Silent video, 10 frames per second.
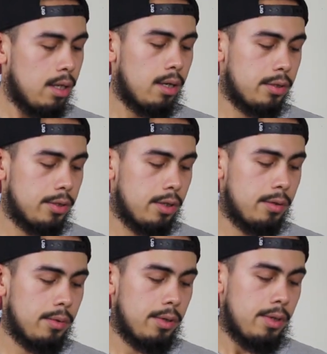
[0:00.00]

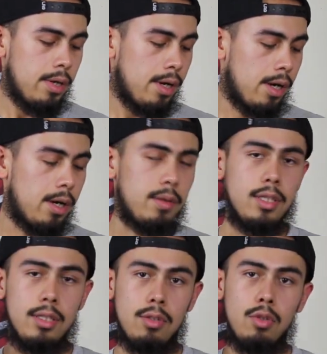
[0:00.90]
Also, uh,
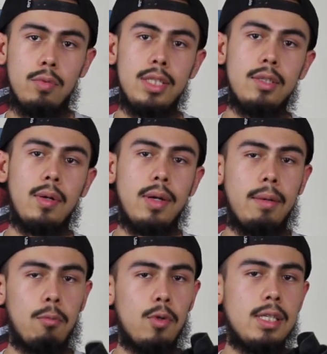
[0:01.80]
these do retail
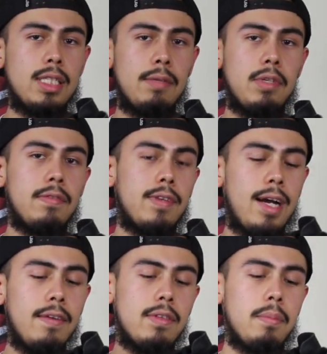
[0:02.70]
at one
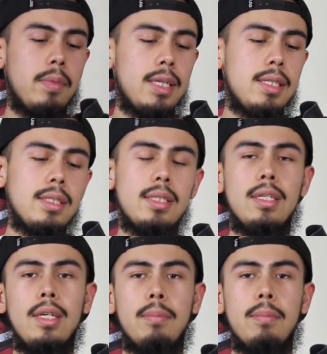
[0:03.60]
seventy-five, the mids,